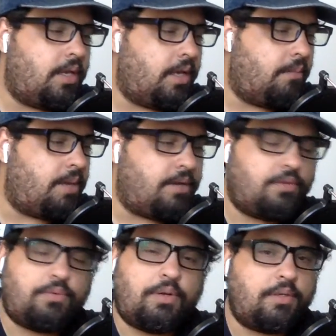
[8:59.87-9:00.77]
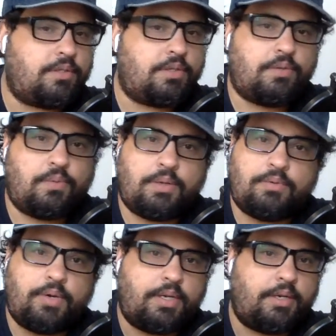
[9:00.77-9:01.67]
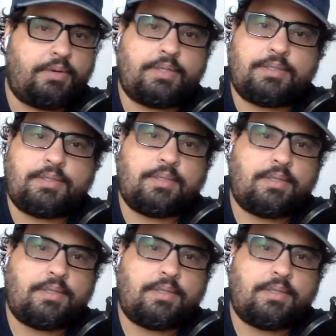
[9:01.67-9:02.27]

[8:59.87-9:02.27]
And Band on the Run is another one. Great lyrics,